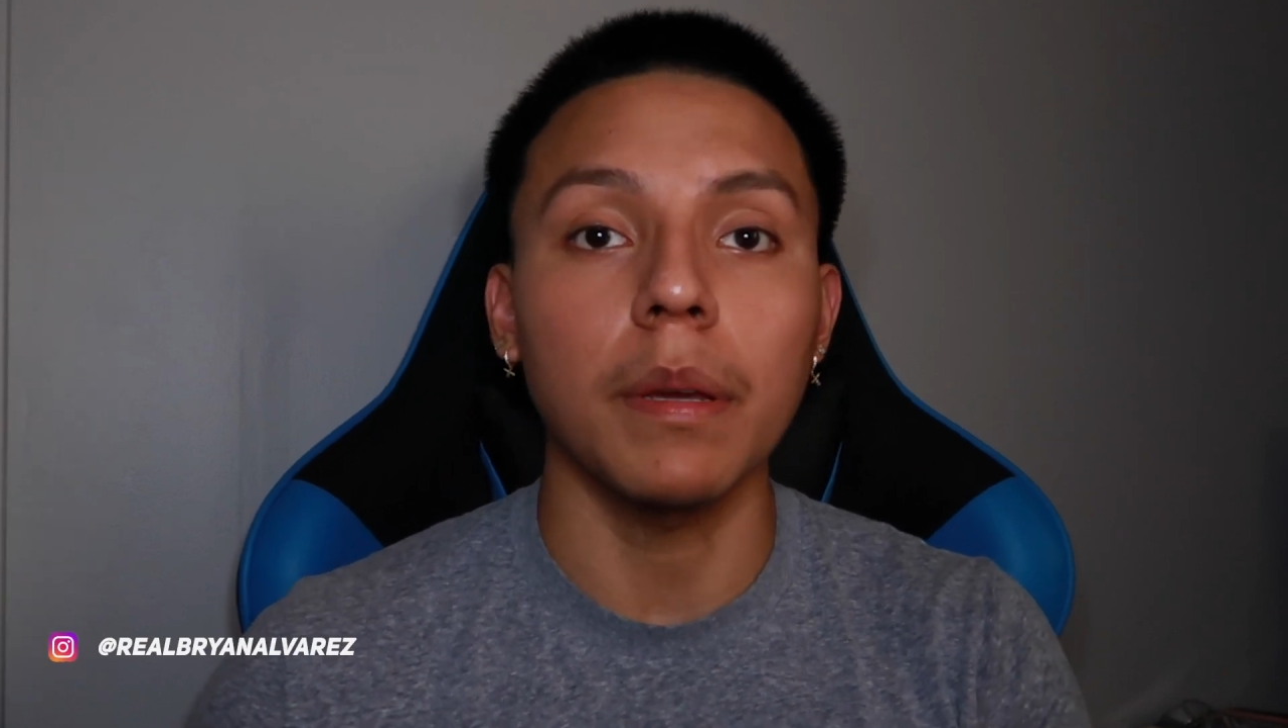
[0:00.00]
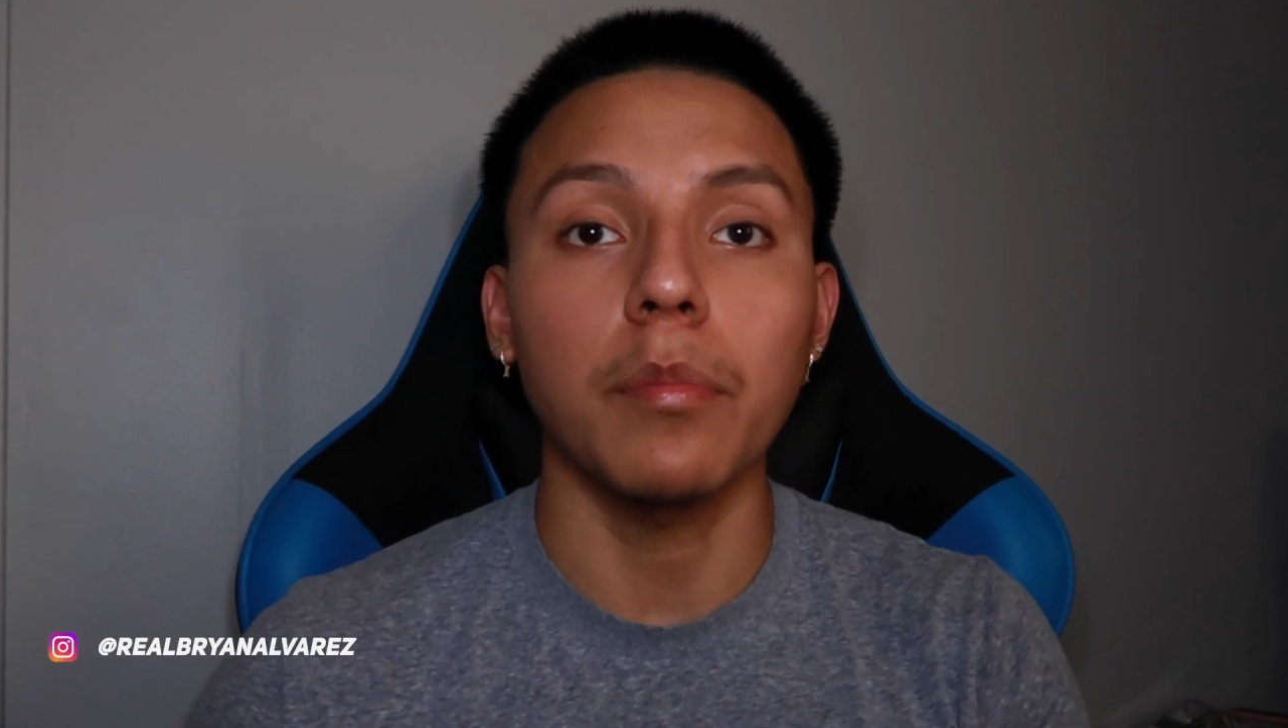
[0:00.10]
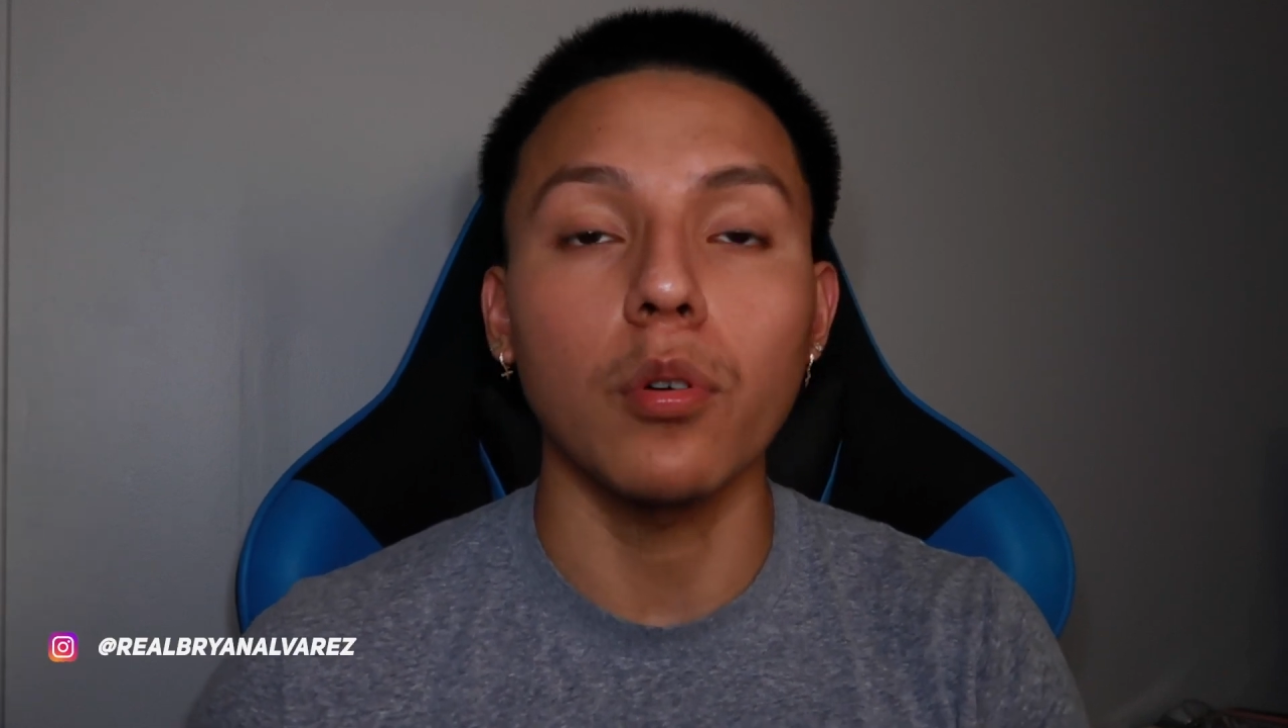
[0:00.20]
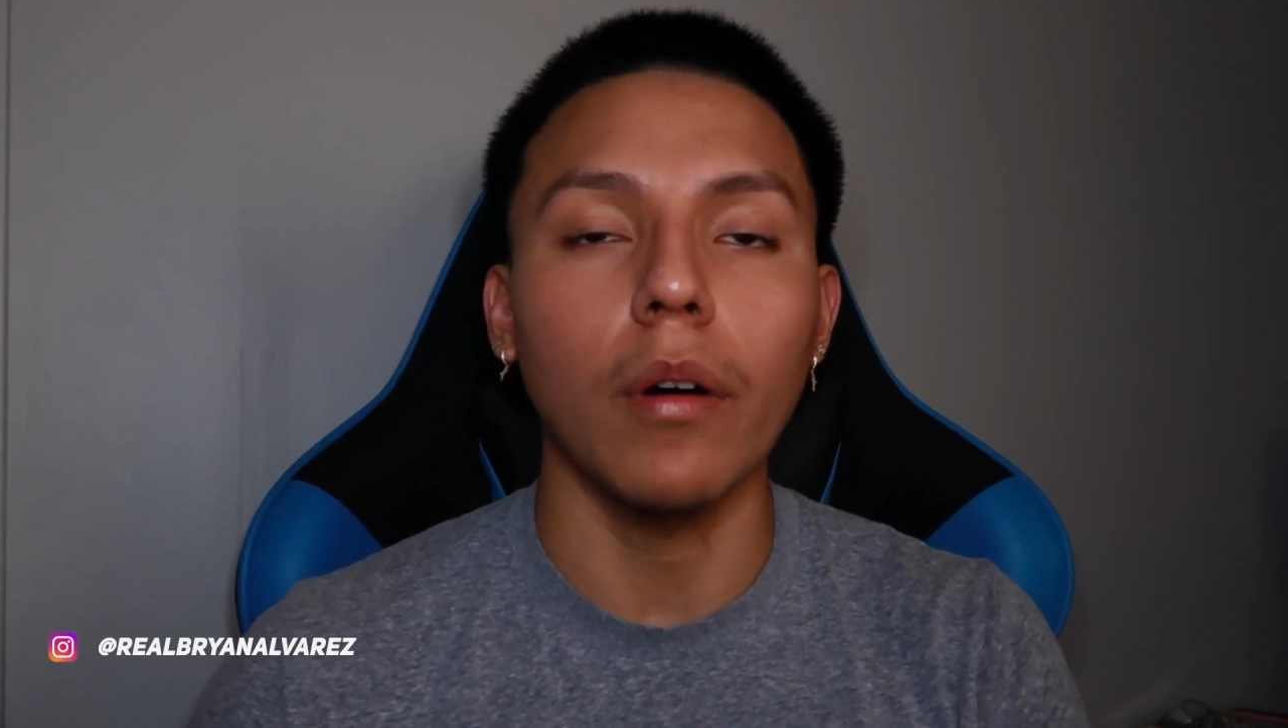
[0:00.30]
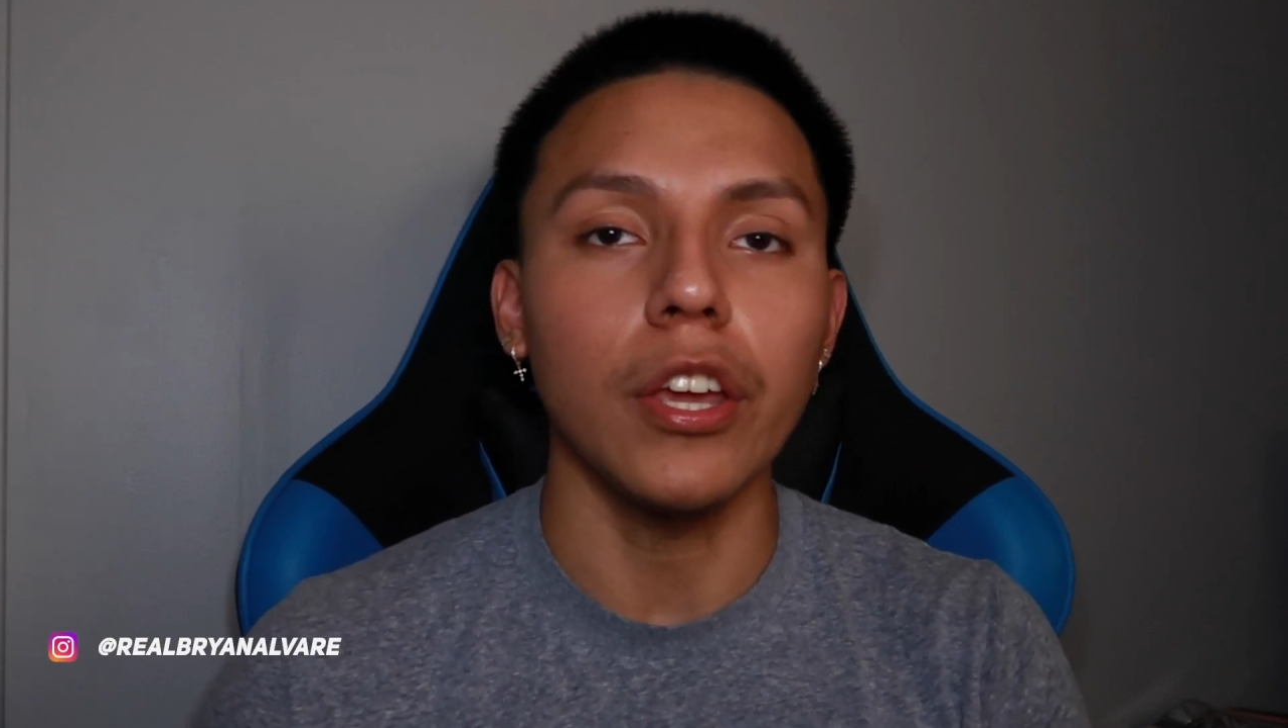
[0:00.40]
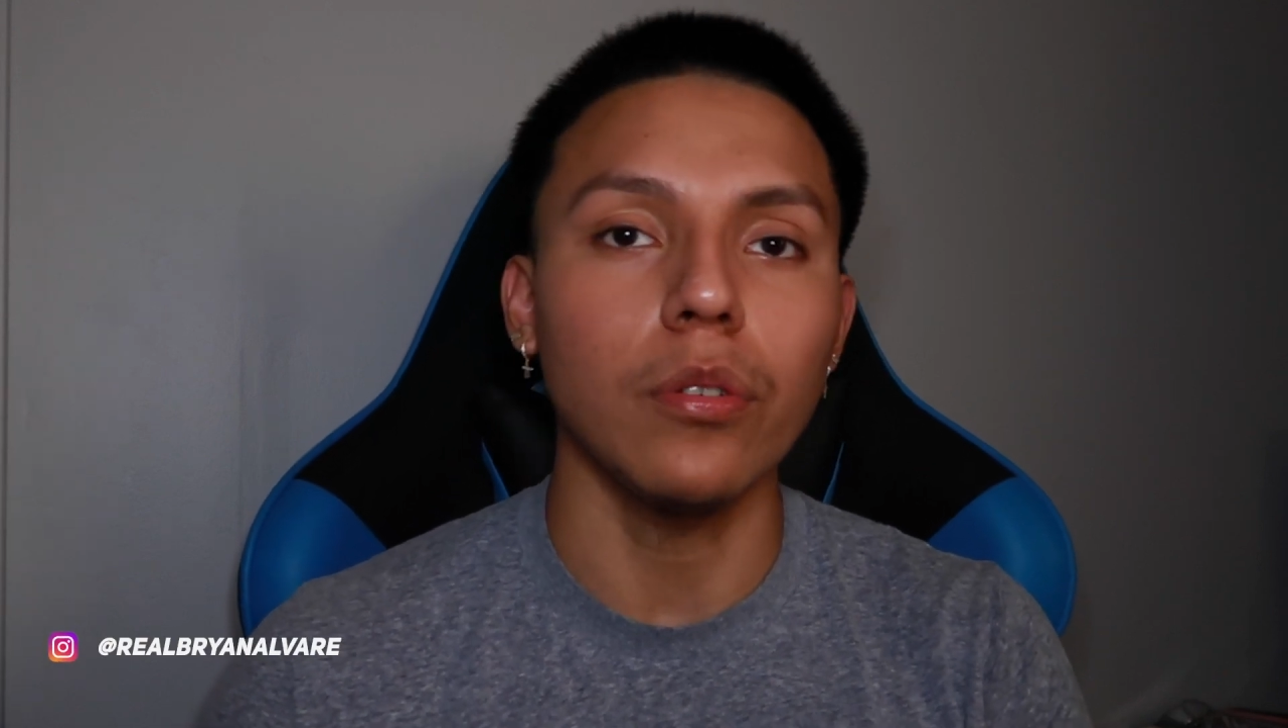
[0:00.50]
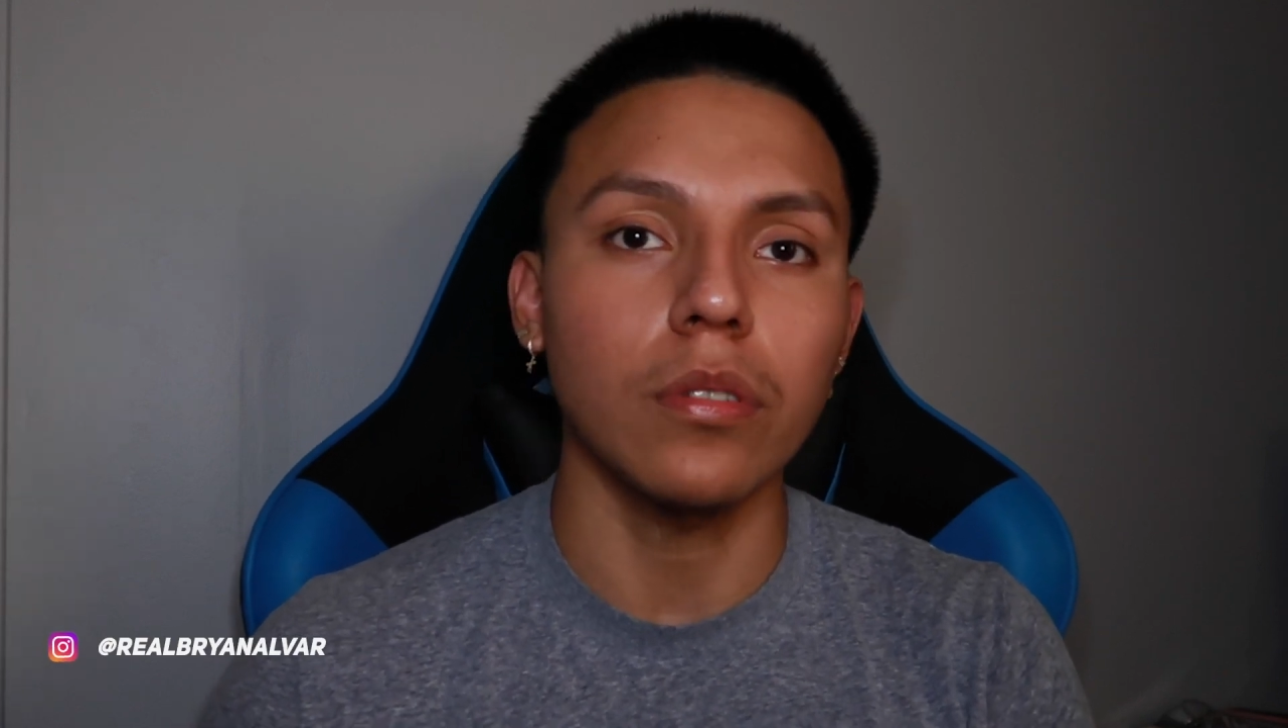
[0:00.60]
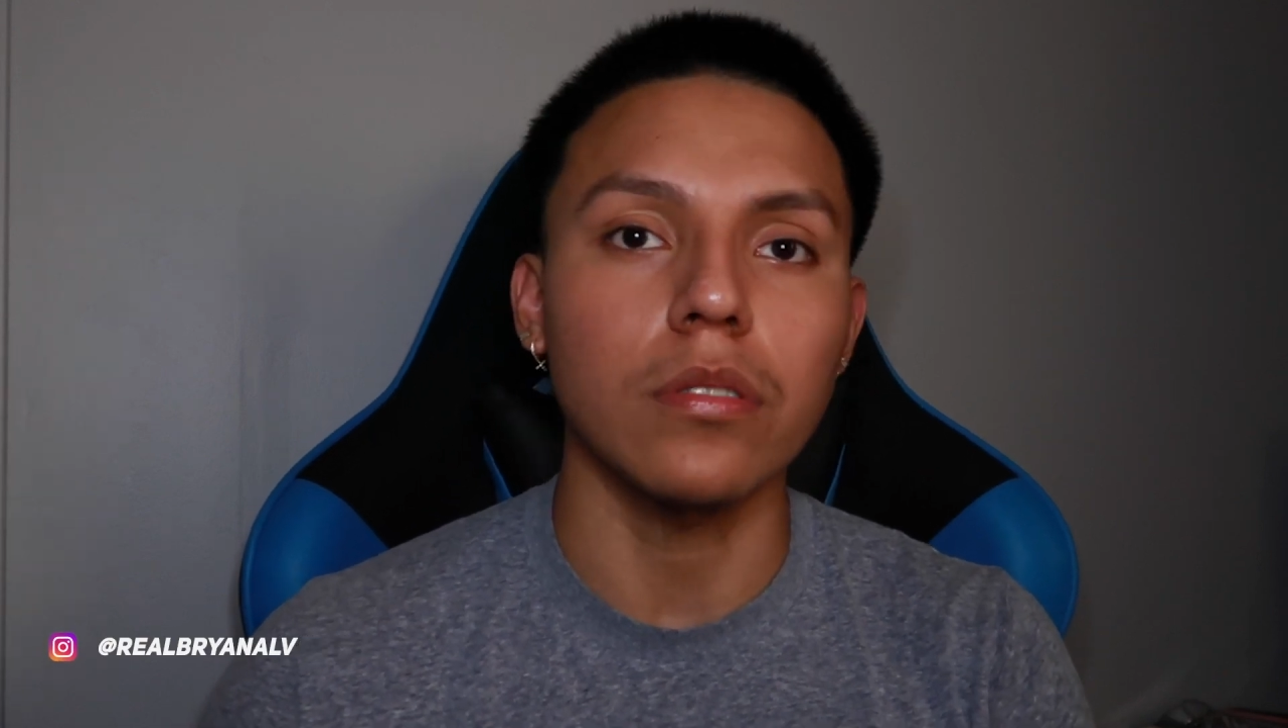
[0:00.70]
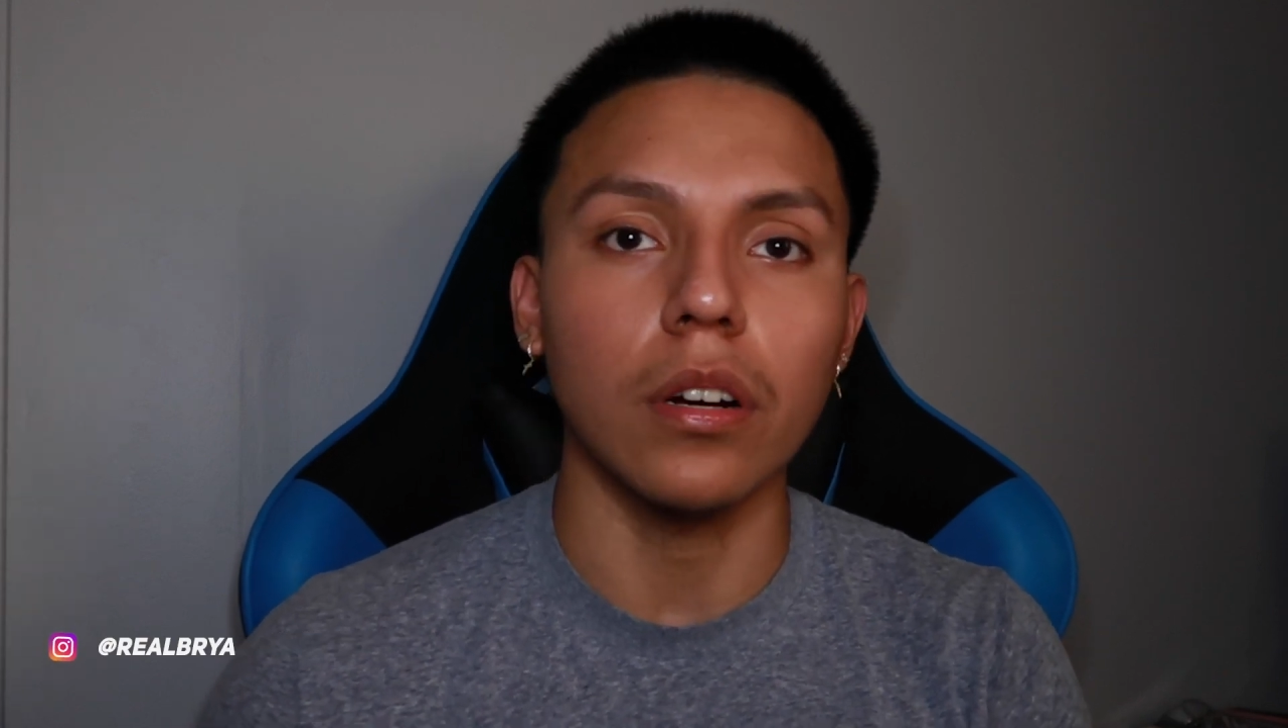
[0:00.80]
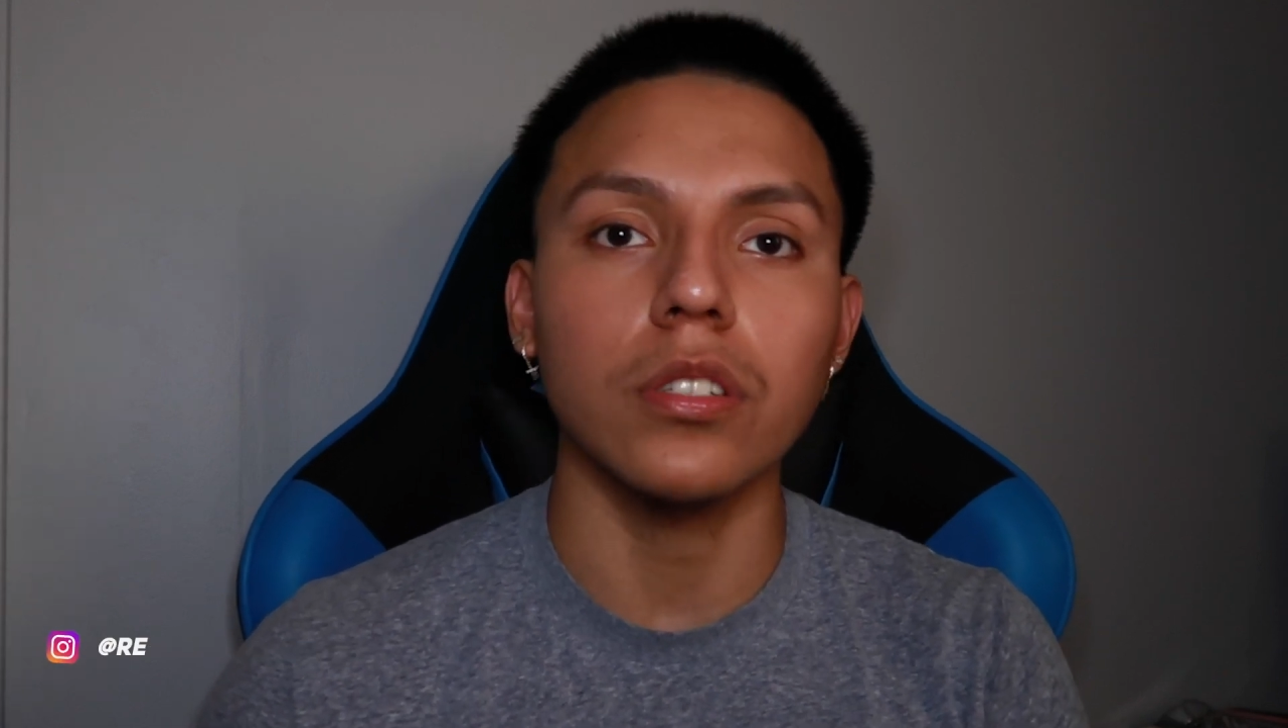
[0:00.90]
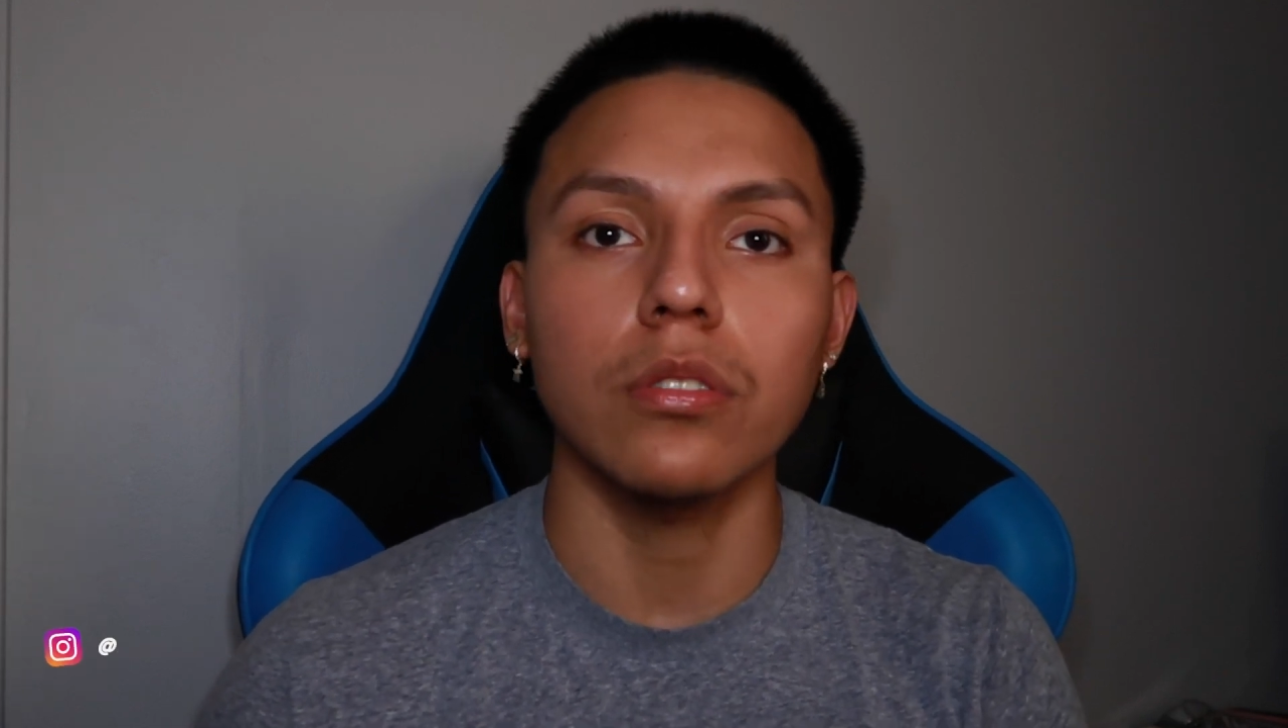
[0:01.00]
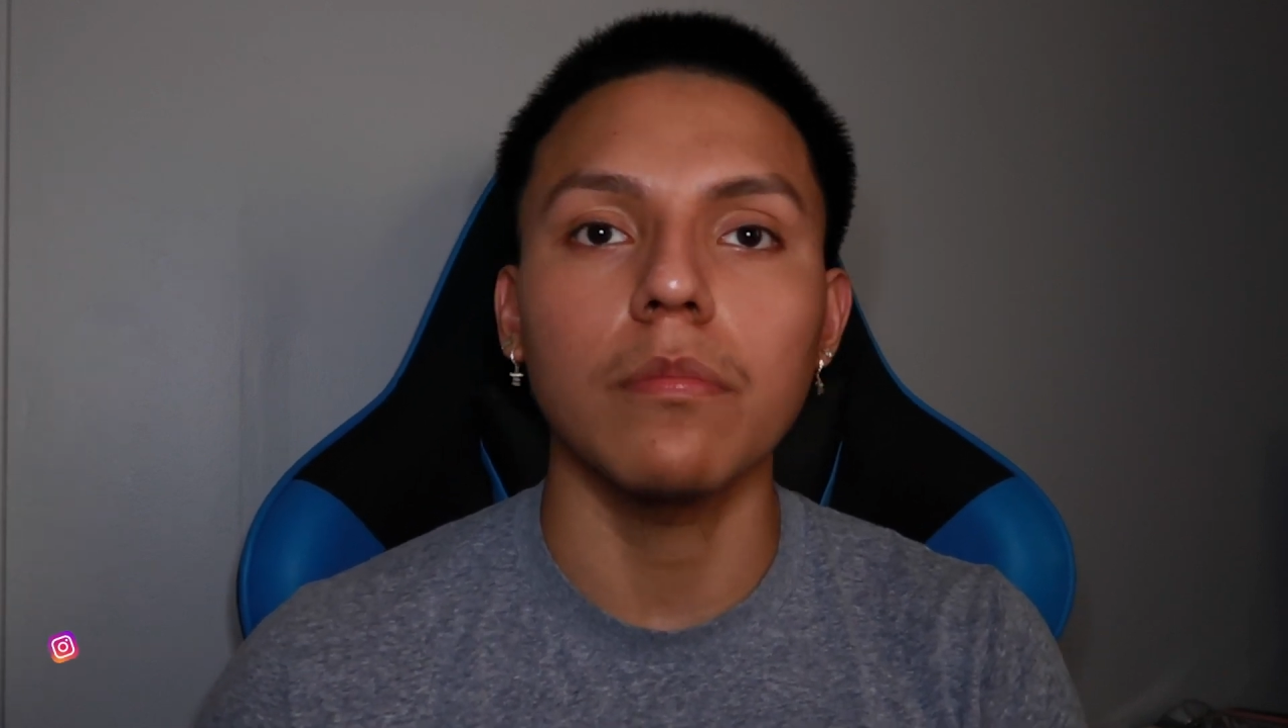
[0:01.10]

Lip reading: people who I used to talk